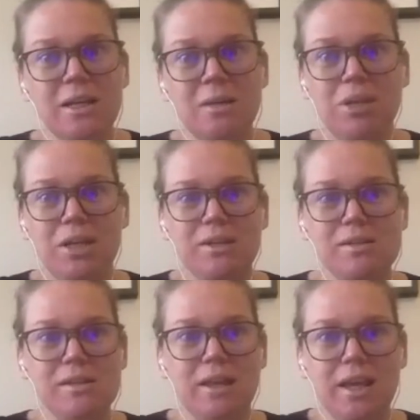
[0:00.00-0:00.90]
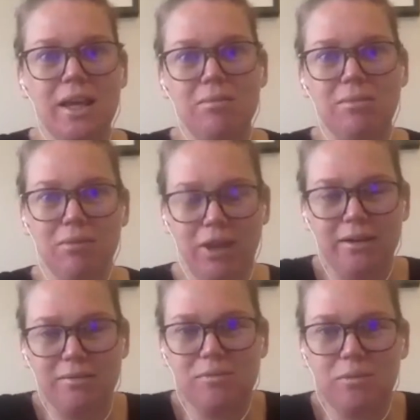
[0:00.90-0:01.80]
because they keep, like
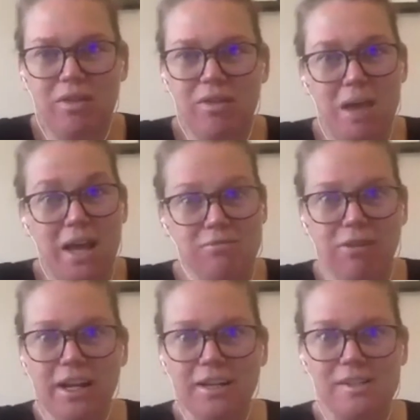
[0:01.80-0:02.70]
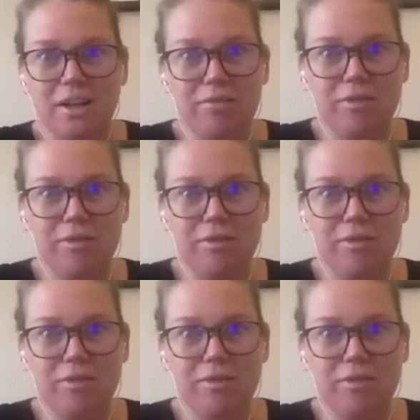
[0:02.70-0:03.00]
with the mass running stuff,